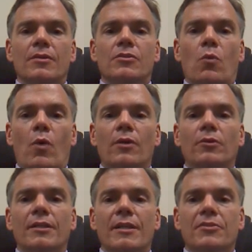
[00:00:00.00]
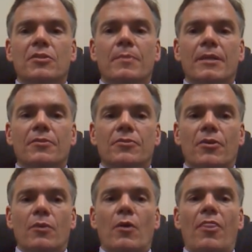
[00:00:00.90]
So one only needs to be
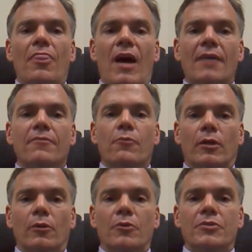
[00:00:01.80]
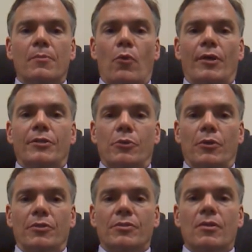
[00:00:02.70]
concerned with non-foreclosing
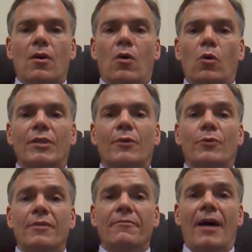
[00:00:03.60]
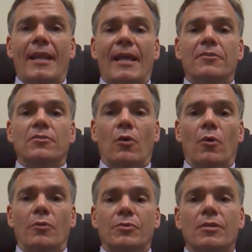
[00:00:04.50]
mortgagors holding refinanced
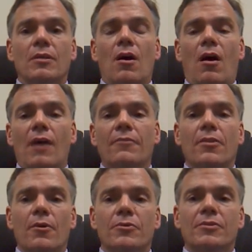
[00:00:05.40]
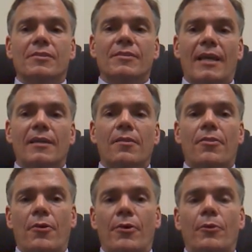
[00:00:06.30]
loans, often those in second,
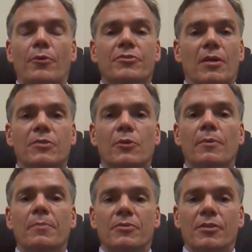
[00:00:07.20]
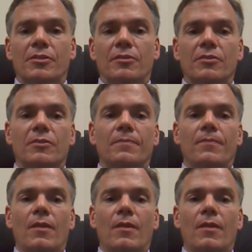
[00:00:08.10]
third, or subsequent positions.